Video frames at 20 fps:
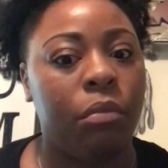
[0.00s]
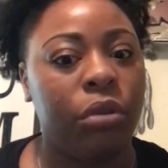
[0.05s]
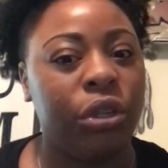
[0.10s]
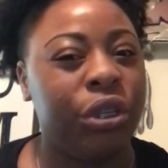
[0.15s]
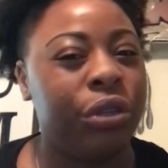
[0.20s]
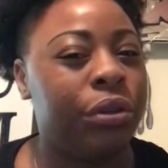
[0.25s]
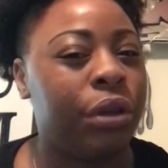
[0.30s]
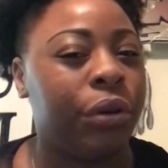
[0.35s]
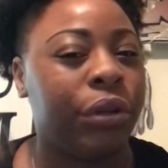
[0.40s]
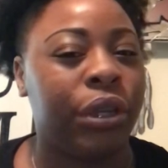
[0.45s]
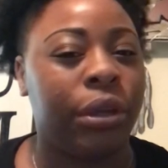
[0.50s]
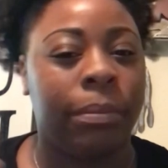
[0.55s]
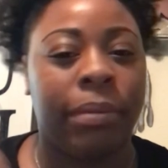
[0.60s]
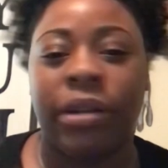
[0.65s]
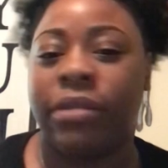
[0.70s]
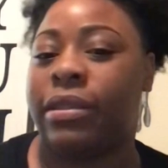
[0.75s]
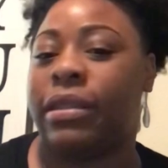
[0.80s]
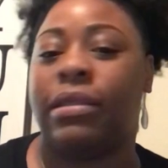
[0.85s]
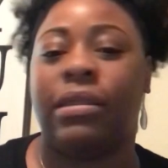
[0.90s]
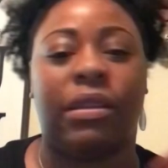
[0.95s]
your
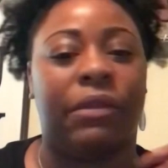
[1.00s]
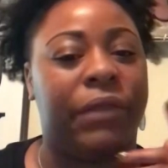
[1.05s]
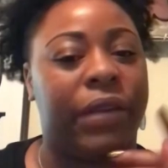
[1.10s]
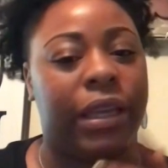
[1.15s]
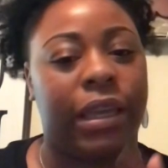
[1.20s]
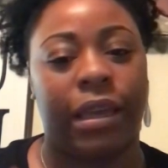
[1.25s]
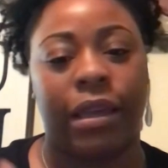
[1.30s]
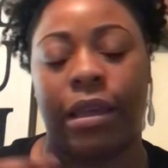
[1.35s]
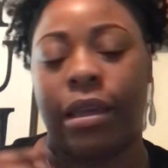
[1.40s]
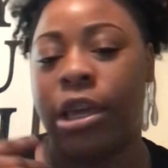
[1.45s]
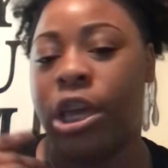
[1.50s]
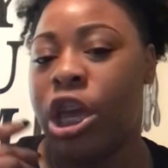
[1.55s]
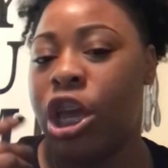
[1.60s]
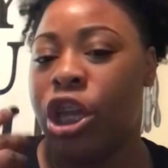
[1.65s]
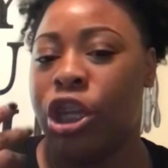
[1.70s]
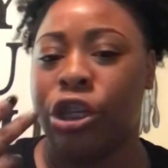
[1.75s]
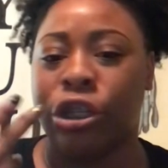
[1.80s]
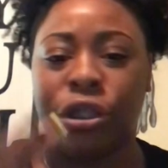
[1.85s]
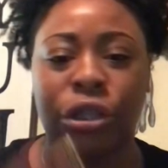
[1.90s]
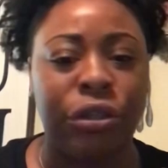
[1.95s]
birth certificate,
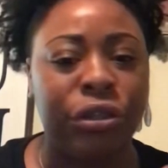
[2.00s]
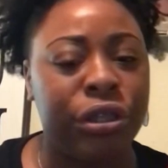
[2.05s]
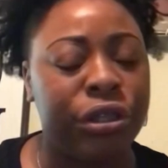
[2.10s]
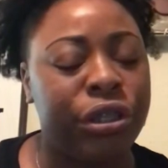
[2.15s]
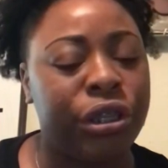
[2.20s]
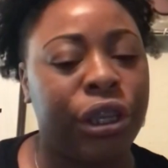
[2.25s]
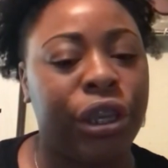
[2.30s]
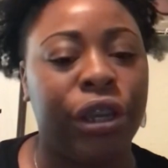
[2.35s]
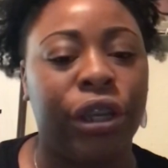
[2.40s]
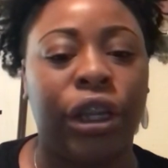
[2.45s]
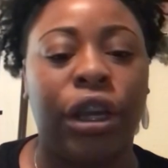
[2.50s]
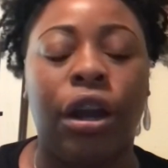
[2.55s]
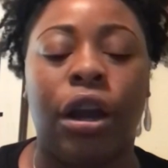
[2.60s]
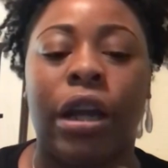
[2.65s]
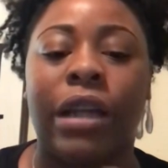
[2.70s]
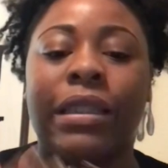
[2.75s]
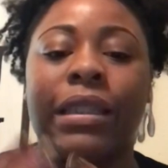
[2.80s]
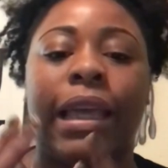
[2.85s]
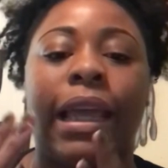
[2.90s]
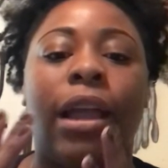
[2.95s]
your social security
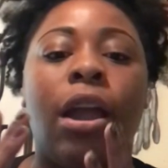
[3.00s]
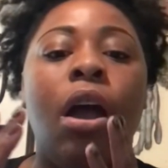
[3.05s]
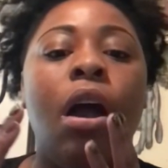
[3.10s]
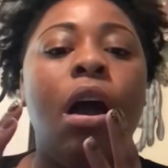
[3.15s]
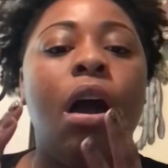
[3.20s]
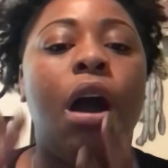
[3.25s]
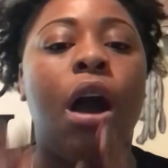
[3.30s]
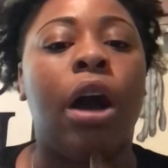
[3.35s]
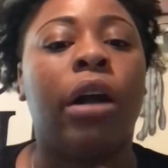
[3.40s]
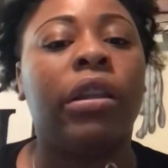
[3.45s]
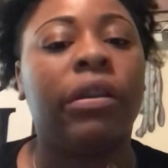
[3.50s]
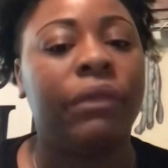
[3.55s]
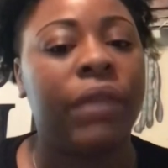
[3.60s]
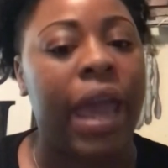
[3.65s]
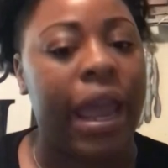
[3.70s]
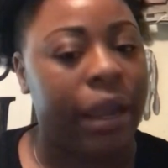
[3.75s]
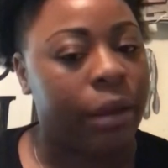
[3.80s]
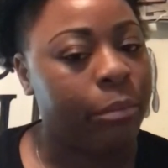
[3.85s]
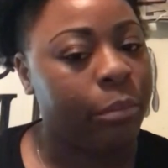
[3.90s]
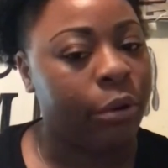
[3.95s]
cards, like all of
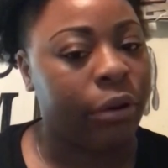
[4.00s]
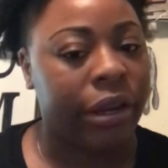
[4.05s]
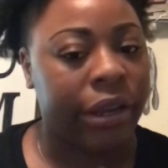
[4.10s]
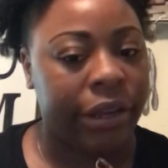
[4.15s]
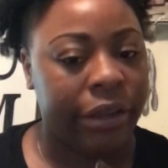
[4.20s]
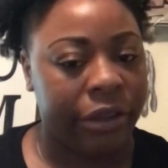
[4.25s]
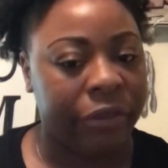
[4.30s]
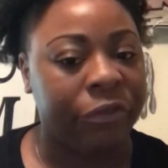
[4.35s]
that important